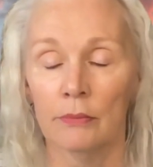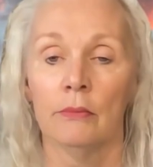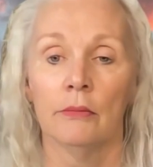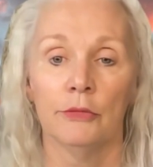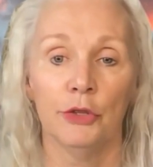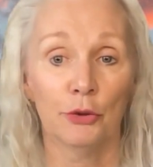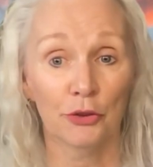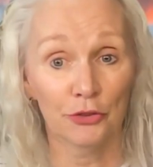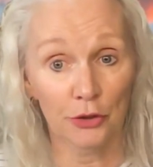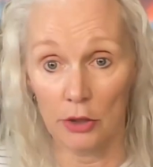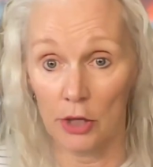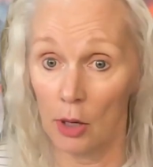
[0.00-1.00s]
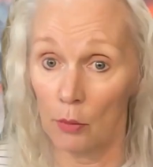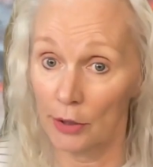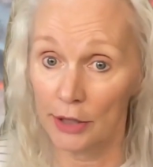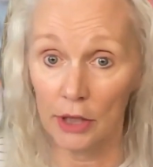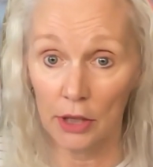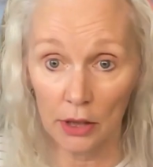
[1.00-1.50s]
You can start
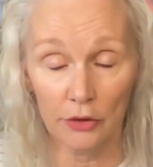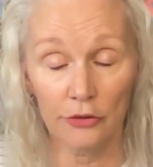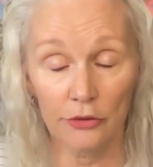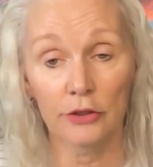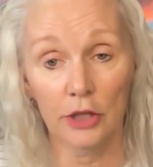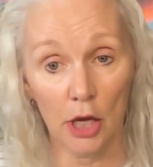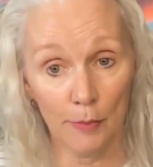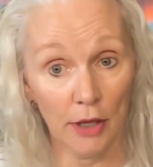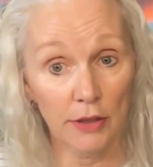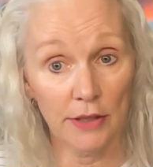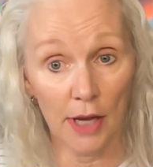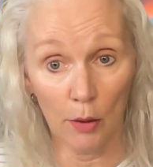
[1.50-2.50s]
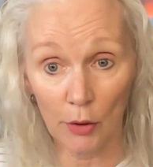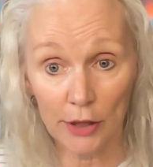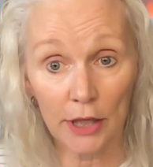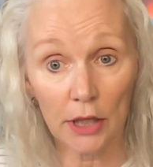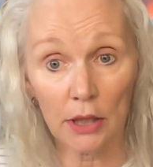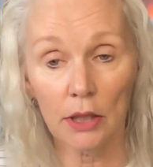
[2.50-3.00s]
networking, because it's a lot about
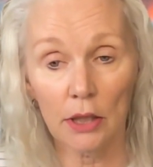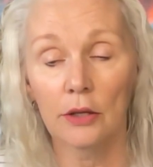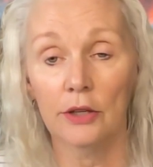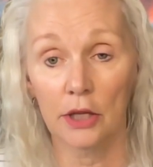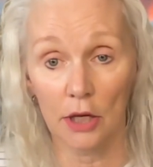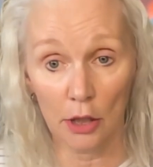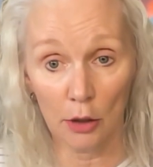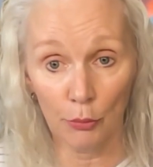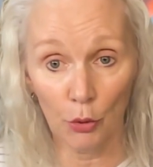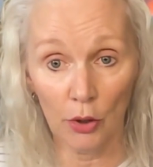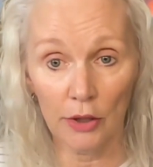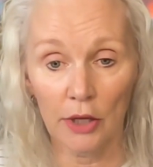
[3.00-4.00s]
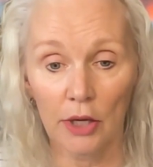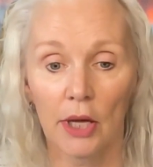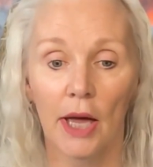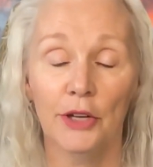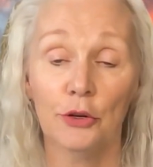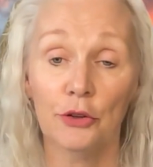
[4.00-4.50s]
networking to get on a board.
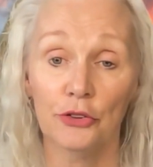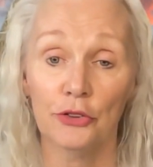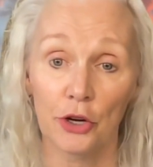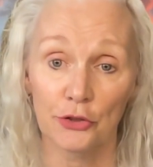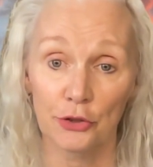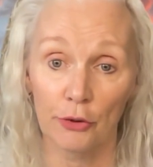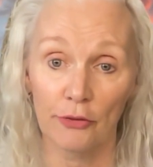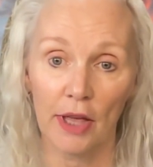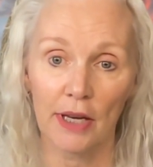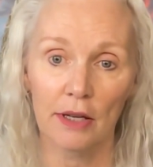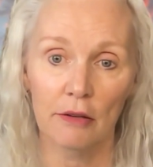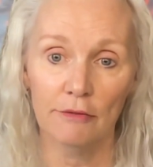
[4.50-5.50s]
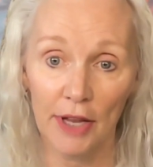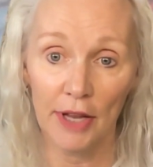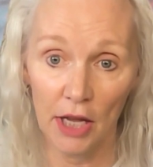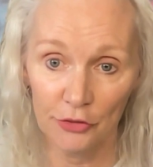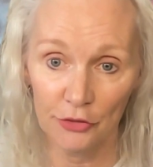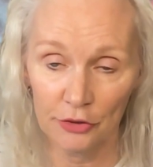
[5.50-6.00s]
And you can start doing that in
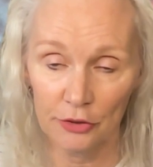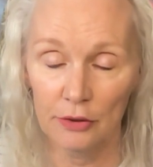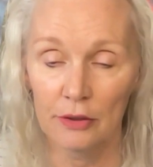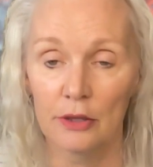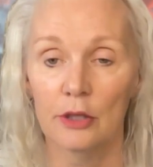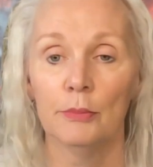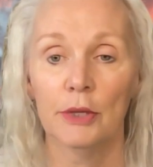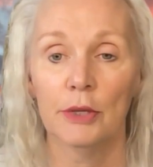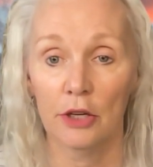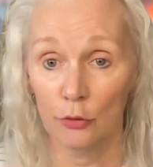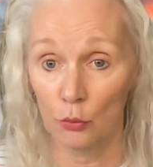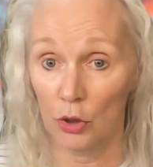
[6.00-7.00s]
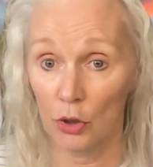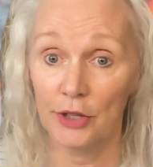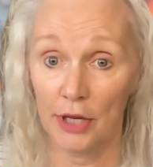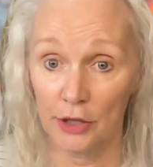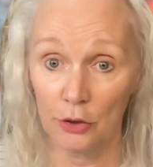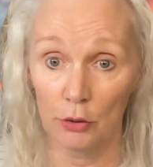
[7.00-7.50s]
advance, because it will
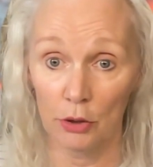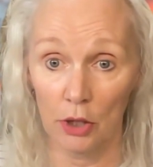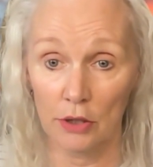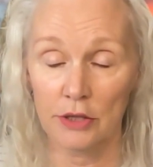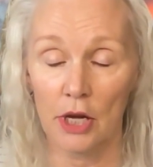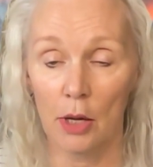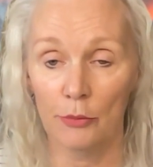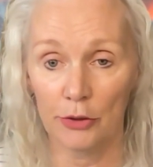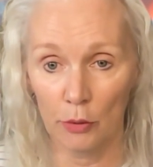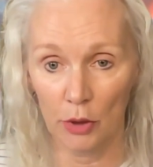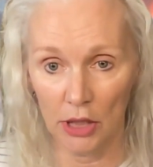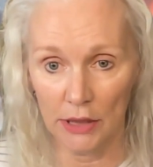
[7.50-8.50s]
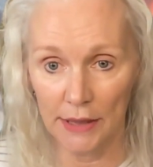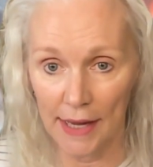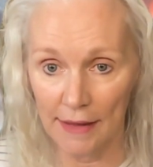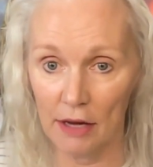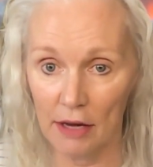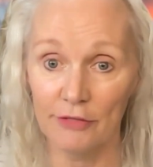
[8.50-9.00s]
take you a long time. So you want to
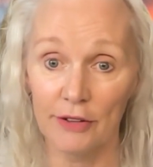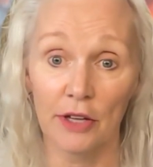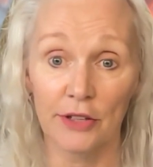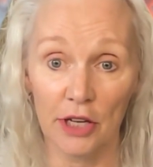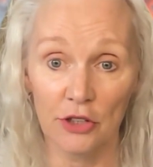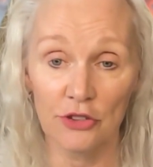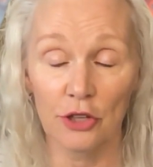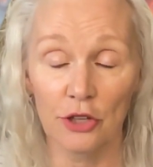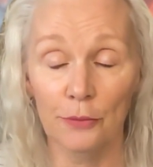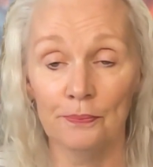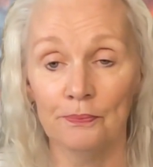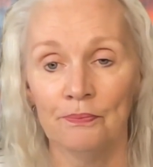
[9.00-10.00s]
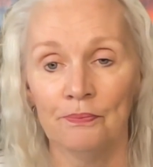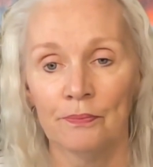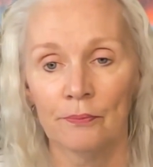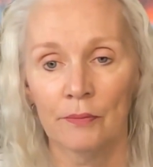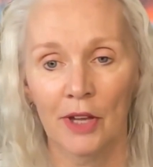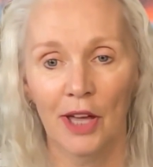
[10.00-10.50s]
lay that foundation
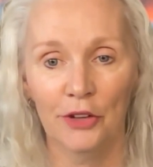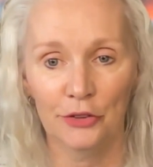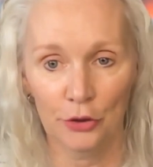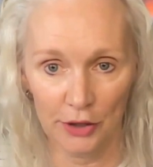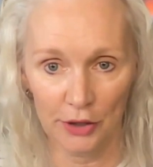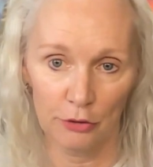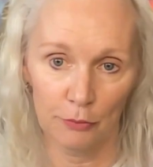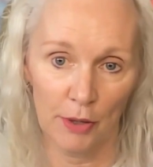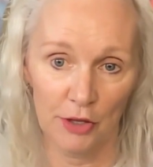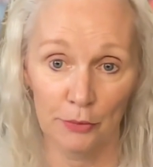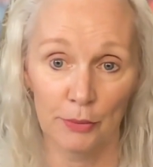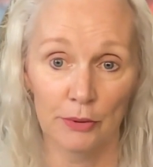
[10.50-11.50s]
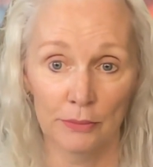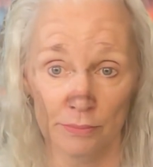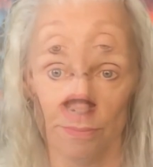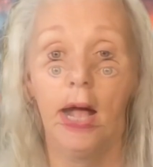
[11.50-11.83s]
as early as possible.